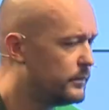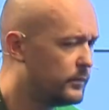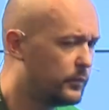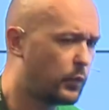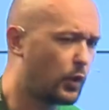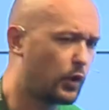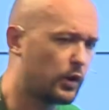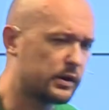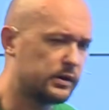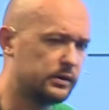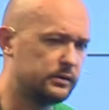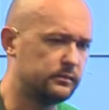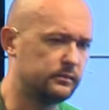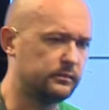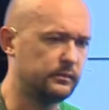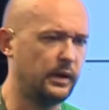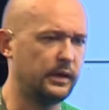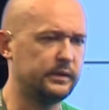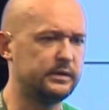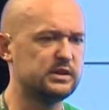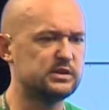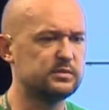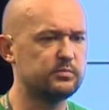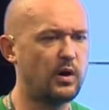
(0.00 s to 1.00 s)
working
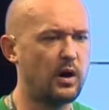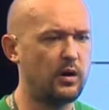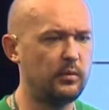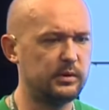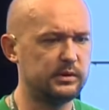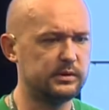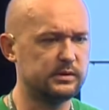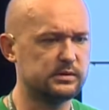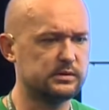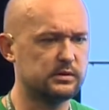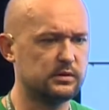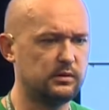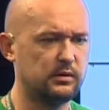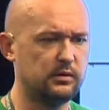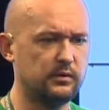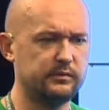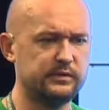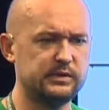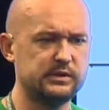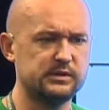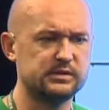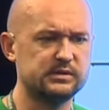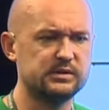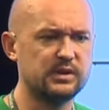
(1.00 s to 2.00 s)
at this moment. So
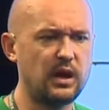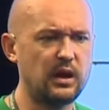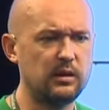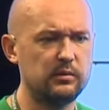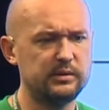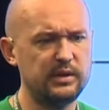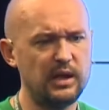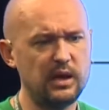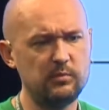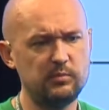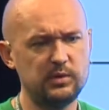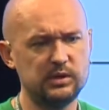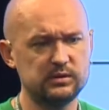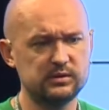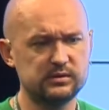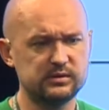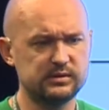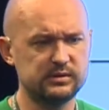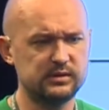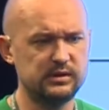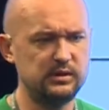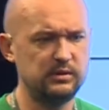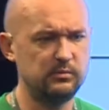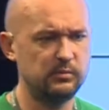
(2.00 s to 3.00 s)
there's naming,
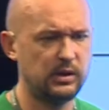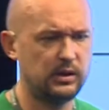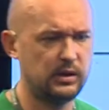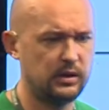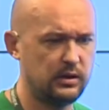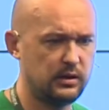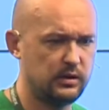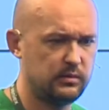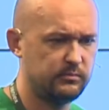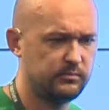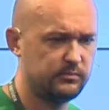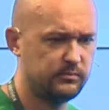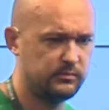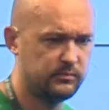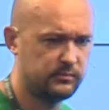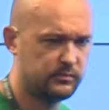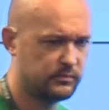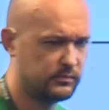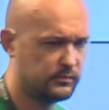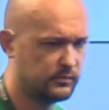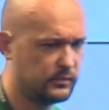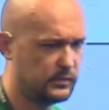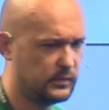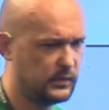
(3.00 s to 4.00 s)
schema,
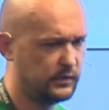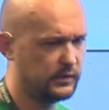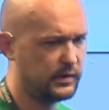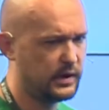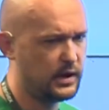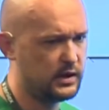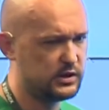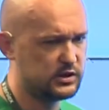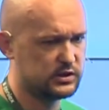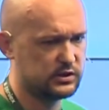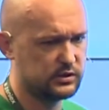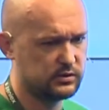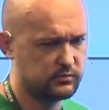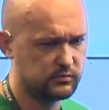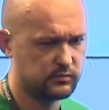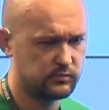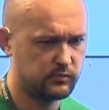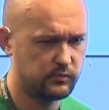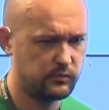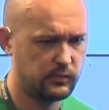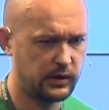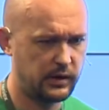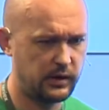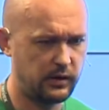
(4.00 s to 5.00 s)
navigation,
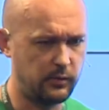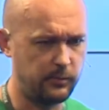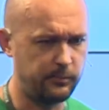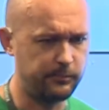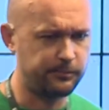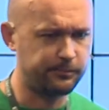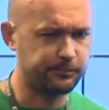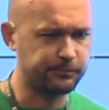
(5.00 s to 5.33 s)
whatever.